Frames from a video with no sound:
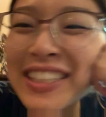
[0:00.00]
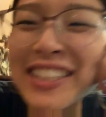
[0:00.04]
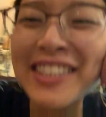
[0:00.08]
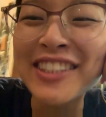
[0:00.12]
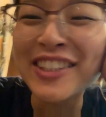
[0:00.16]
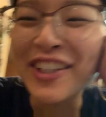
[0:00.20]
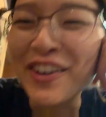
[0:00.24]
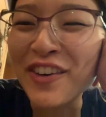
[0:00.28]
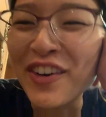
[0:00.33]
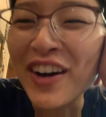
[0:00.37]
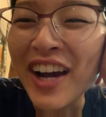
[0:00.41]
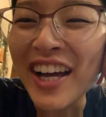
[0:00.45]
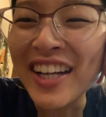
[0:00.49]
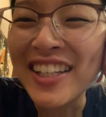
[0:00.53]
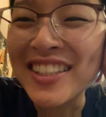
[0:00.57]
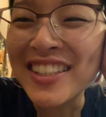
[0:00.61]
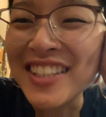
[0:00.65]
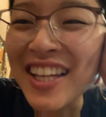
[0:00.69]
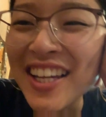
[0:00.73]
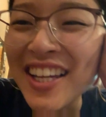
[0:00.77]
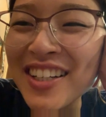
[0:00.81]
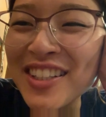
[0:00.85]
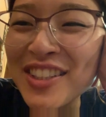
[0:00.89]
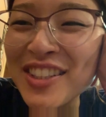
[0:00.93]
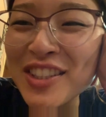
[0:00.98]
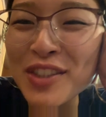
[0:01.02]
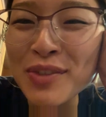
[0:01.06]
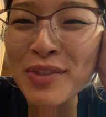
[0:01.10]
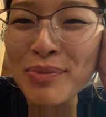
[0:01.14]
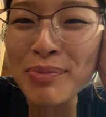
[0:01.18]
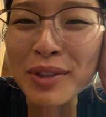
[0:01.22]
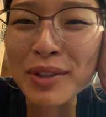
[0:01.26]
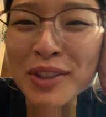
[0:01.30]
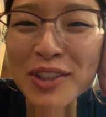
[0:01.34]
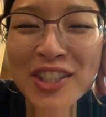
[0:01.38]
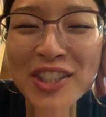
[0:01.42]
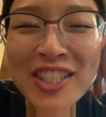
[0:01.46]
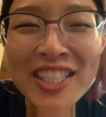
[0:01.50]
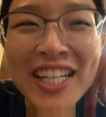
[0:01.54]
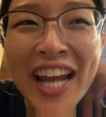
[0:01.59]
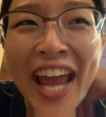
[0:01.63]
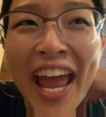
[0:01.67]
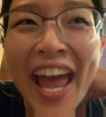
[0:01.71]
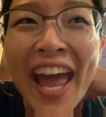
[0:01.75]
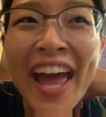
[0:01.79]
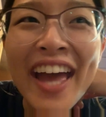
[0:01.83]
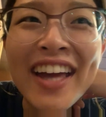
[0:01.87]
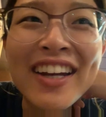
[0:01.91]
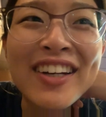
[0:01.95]
So I decided to splurge
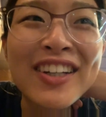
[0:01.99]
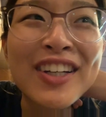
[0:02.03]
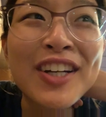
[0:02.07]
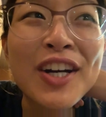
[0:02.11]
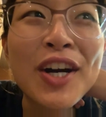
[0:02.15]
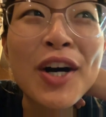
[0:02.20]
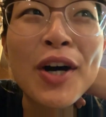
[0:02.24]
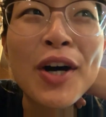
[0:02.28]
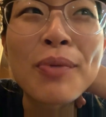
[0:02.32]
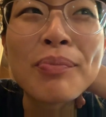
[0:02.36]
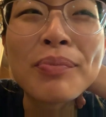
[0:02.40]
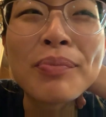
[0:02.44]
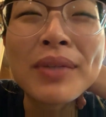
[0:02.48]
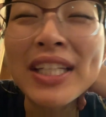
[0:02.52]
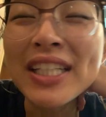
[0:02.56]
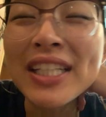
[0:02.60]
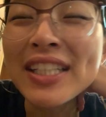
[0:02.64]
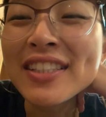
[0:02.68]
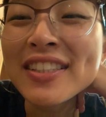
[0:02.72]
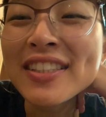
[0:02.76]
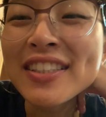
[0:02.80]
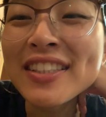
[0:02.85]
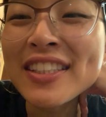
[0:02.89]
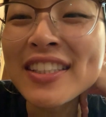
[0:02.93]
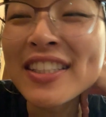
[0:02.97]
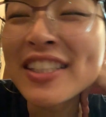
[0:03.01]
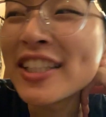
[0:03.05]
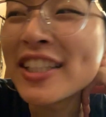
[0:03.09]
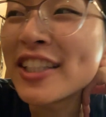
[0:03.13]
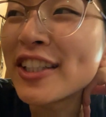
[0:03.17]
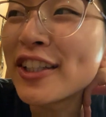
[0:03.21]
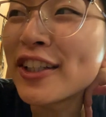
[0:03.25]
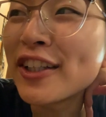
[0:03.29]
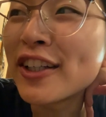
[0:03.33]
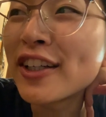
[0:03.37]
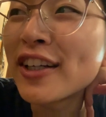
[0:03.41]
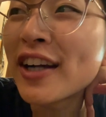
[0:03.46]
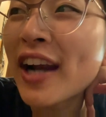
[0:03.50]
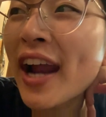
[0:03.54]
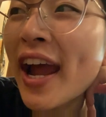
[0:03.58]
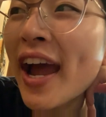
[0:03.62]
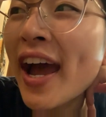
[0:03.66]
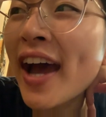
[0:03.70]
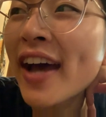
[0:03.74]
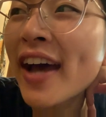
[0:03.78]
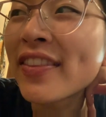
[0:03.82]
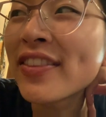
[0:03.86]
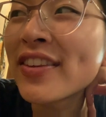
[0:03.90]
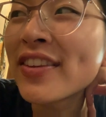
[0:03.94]
and come eat dinner
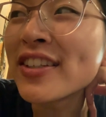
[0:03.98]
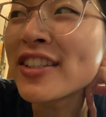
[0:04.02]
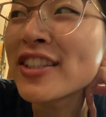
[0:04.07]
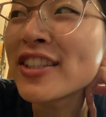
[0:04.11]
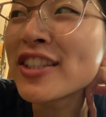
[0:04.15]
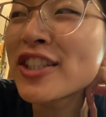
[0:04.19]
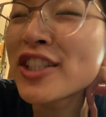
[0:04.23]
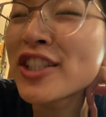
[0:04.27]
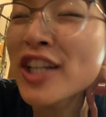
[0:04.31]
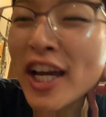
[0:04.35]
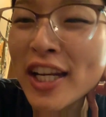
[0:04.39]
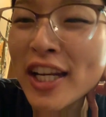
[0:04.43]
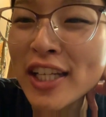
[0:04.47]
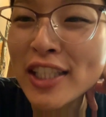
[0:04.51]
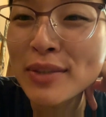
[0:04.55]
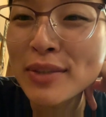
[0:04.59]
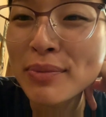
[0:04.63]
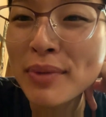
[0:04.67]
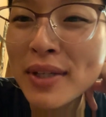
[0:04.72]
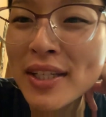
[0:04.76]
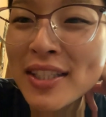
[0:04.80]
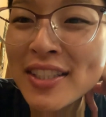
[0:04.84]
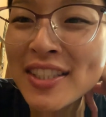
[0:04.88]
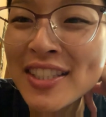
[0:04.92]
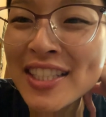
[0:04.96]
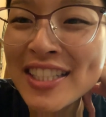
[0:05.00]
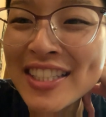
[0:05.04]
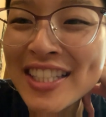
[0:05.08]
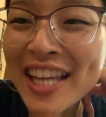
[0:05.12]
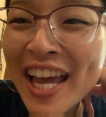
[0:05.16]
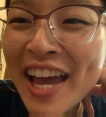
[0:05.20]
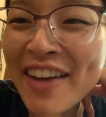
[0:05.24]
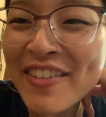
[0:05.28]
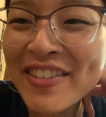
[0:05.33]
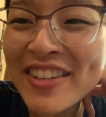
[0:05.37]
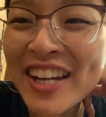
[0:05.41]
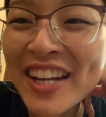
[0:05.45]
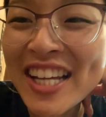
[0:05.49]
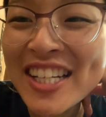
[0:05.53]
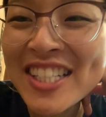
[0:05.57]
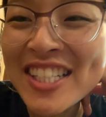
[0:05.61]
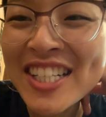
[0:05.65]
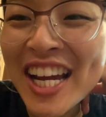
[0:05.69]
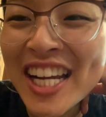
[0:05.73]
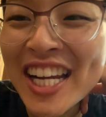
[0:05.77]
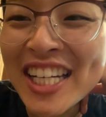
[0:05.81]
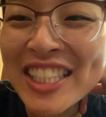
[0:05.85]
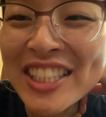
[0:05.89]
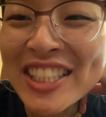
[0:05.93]
at this Chinese place since I haven't had
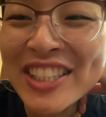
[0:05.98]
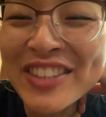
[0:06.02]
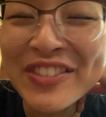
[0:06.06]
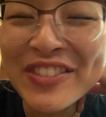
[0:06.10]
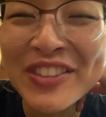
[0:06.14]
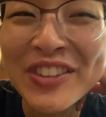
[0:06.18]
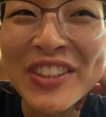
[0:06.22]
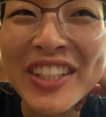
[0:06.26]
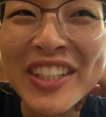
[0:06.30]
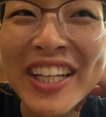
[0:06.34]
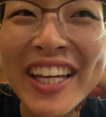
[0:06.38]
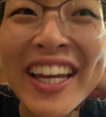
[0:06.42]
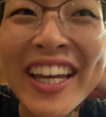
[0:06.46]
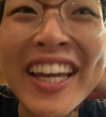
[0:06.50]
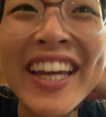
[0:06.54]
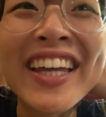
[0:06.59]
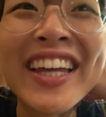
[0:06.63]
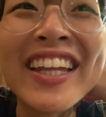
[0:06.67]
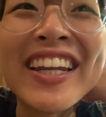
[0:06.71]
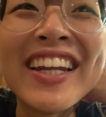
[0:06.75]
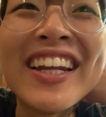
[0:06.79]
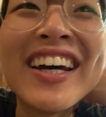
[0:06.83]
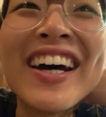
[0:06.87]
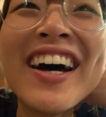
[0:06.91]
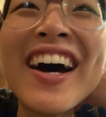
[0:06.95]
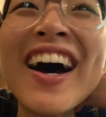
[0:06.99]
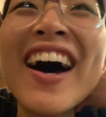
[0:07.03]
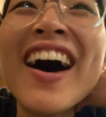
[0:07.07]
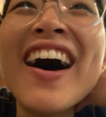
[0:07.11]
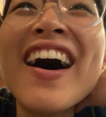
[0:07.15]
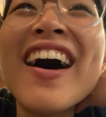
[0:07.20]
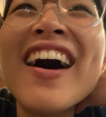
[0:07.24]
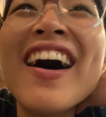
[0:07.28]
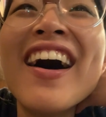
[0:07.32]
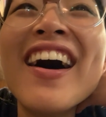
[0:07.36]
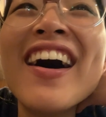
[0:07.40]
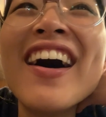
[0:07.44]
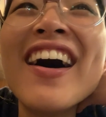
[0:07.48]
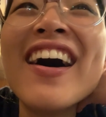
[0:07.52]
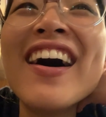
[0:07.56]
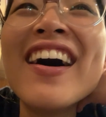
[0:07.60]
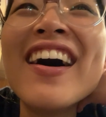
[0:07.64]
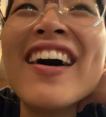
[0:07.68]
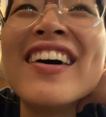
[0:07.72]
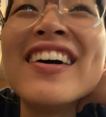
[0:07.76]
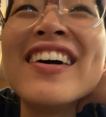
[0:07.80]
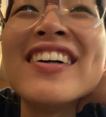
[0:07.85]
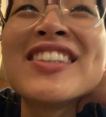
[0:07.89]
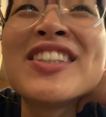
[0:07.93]
Chinese food in
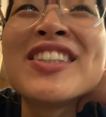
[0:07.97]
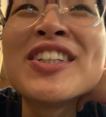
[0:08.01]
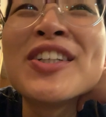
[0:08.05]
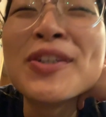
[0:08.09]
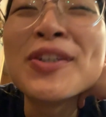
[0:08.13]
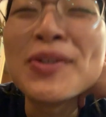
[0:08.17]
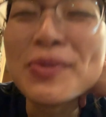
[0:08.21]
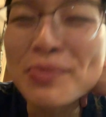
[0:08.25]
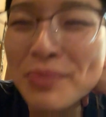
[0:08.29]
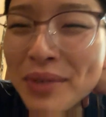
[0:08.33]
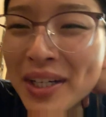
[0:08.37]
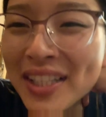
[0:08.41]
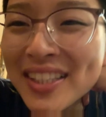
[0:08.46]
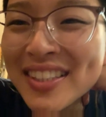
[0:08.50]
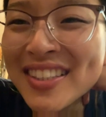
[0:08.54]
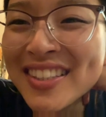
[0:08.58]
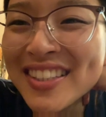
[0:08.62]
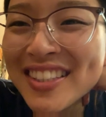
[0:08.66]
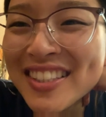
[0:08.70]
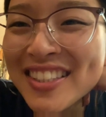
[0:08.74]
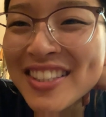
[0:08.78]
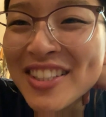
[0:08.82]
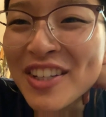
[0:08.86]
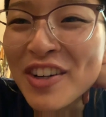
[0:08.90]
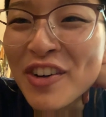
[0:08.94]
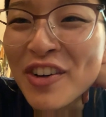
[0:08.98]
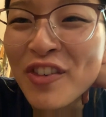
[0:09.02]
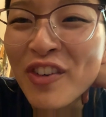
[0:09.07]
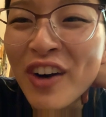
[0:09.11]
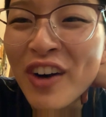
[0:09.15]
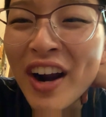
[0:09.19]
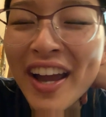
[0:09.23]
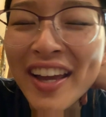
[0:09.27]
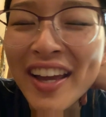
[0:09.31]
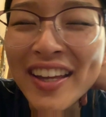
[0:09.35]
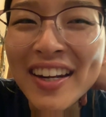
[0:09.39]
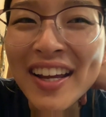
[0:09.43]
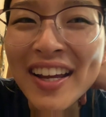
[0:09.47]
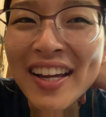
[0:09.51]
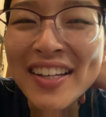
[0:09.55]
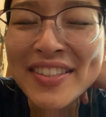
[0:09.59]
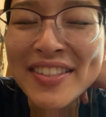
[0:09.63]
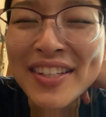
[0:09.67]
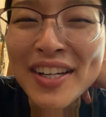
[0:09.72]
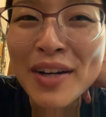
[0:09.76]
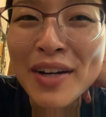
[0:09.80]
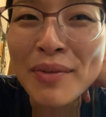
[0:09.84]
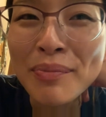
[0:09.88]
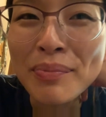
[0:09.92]
two months, so Ryan has
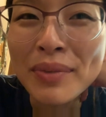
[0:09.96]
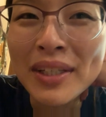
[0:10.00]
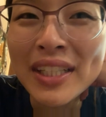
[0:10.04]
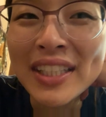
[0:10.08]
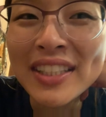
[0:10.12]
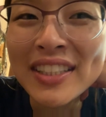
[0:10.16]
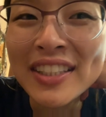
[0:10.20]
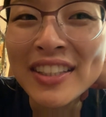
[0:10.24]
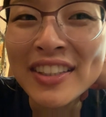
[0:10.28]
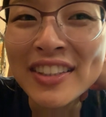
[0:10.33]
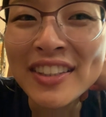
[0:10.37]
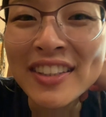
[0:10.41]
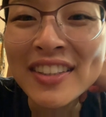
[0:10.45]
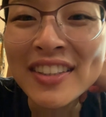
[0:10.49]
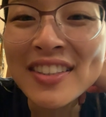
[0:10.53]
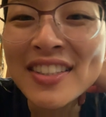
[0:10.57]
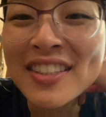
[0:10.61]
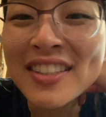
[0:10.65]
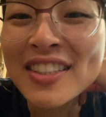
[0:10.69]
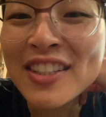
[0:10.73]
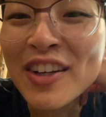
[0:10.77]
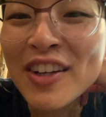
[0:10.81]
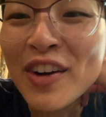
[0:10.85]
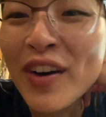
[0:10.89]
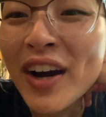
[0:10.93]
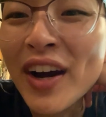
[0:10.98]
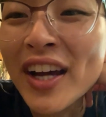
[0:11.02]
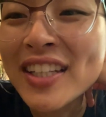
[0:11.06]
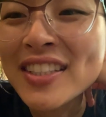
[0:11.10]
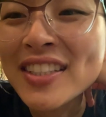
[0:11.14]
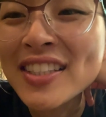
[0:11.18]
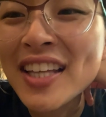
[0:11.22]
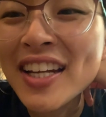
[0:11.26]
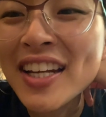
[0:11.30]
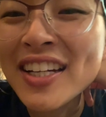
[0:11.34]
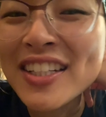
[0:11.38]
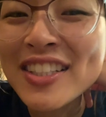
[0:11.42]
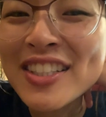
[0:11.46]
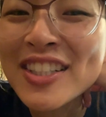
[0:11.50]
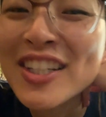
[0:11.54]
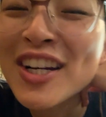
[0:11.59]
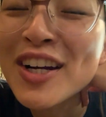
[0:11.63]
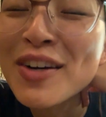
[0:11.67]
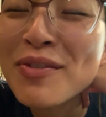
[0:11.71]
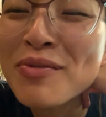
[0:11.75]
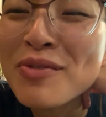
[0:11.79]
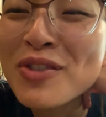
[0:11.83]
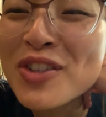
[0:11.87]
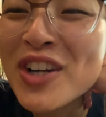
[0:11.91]
a company dinner, so I decided to
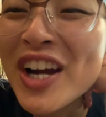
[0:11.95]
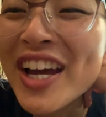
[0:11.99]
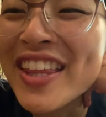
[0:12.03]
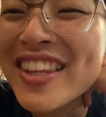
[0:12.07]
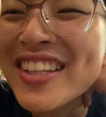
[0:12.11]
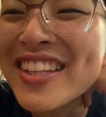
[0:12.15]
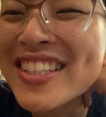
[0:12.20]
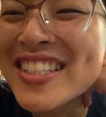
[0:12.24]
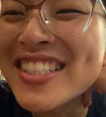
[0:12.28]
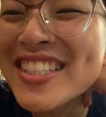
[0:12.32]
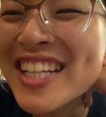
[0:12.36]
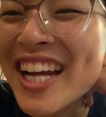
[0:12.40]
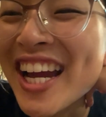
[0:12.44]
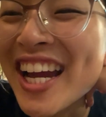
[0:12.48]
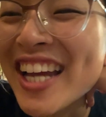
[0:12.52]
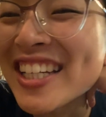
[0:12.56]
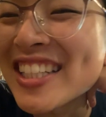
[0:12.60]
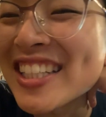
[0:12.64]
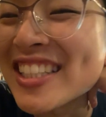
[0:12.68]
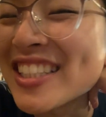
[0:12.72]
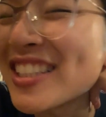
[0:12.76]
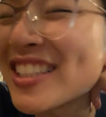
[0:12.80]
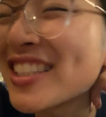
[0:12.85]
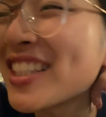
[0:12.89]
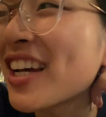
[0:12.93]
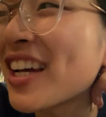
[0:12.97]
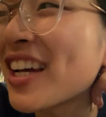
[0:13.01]
come try this Chinese